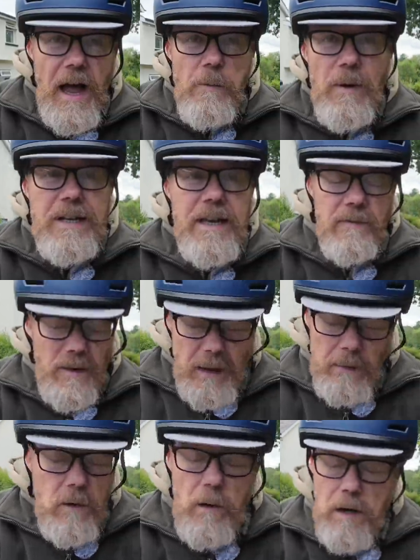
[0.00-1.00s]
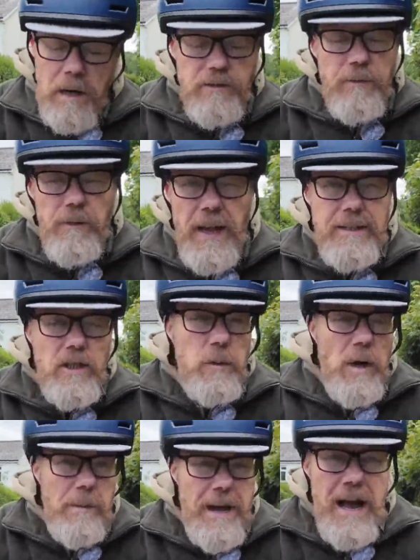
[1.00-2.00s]
I will give it. Oh, that fly just
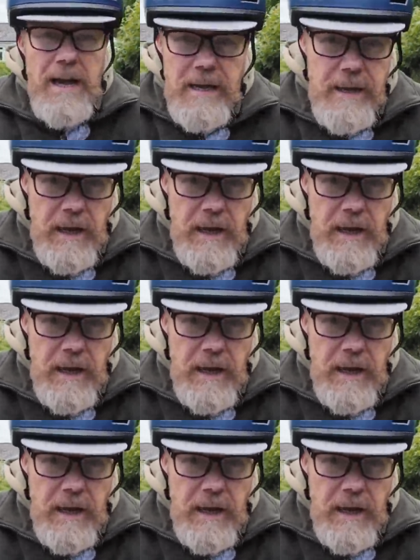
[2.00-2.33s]
went in my eye.